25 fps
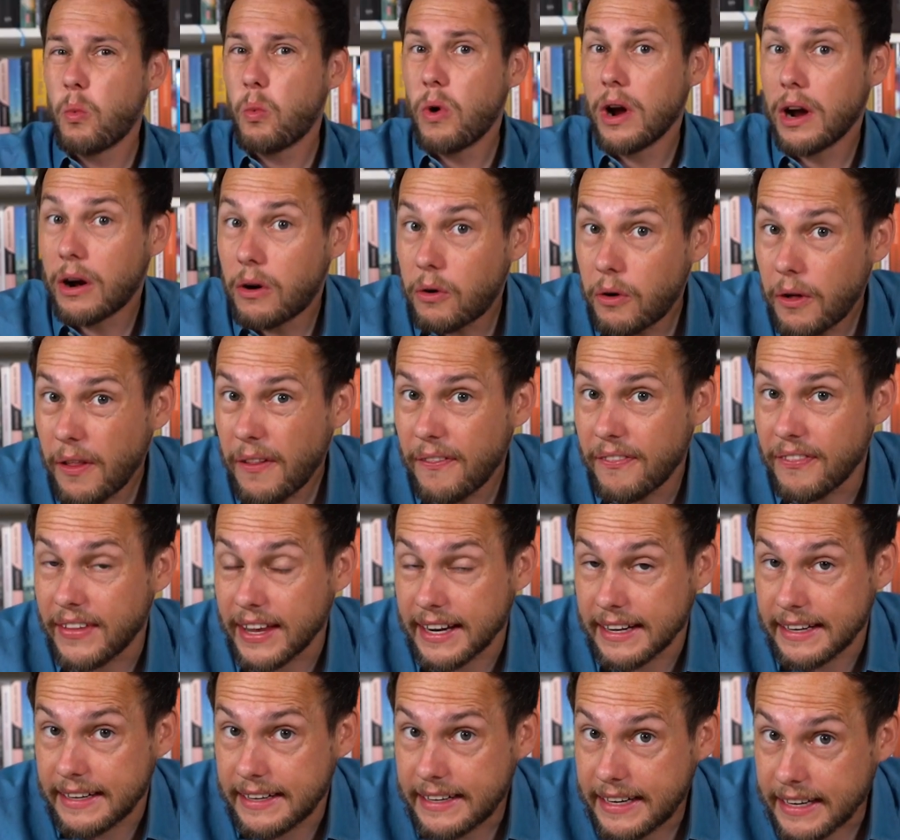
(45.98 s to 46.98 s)
Well,
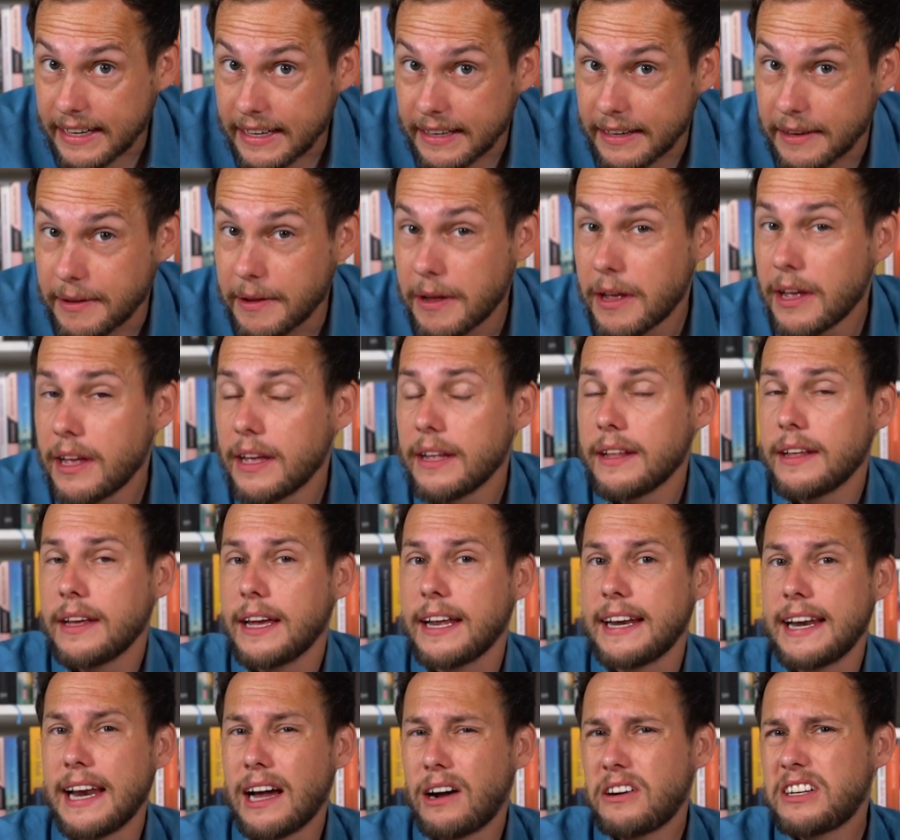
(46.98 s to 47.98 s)
they did.
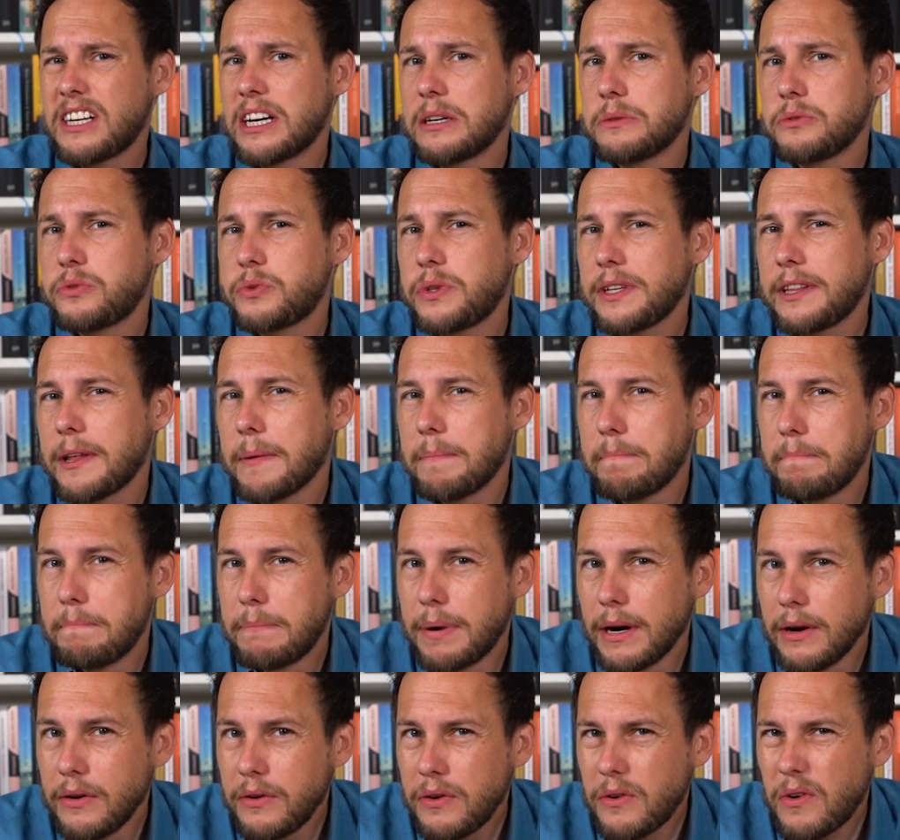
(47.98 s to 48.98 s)
It now comes with a
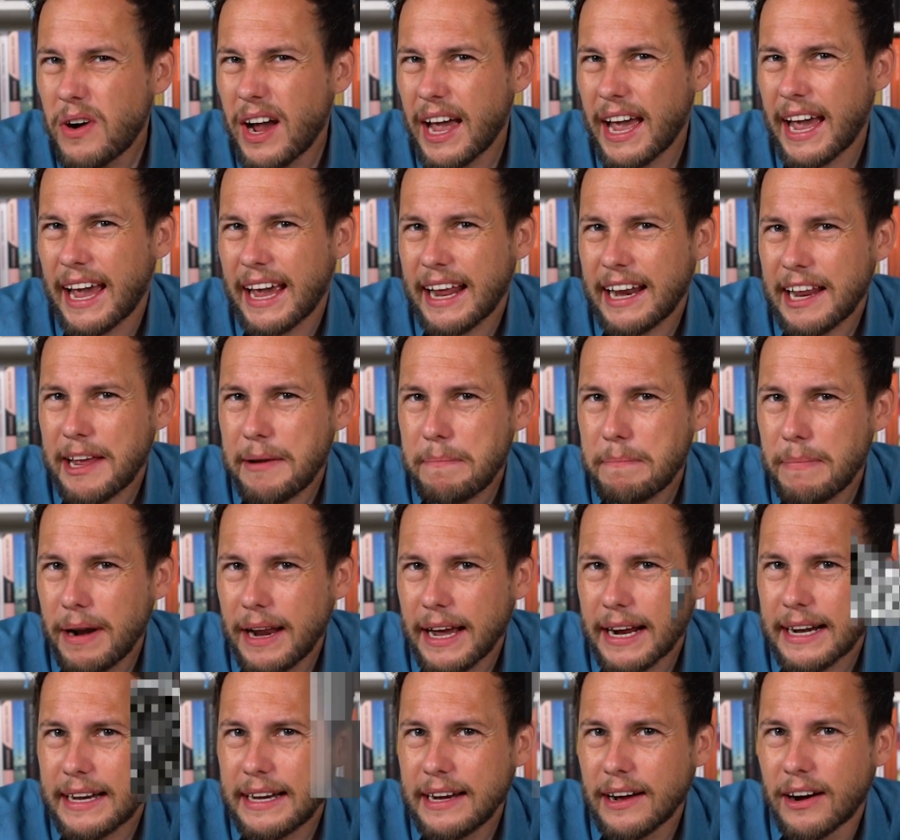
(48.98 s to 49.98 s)
blue and a
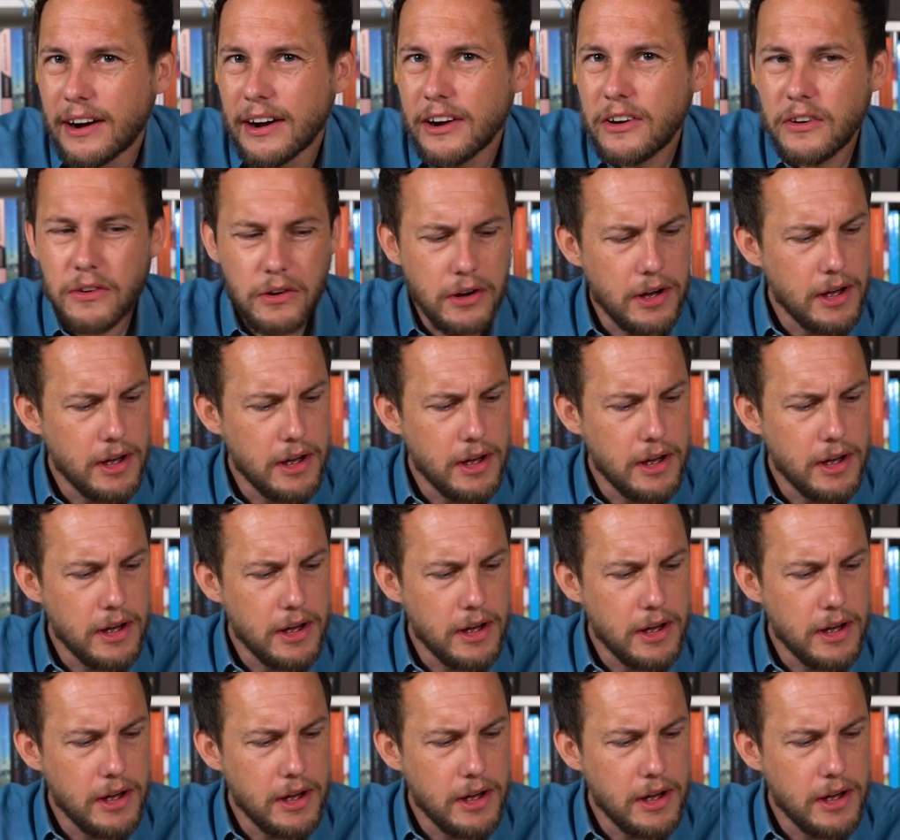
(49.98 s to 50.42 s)
black dial,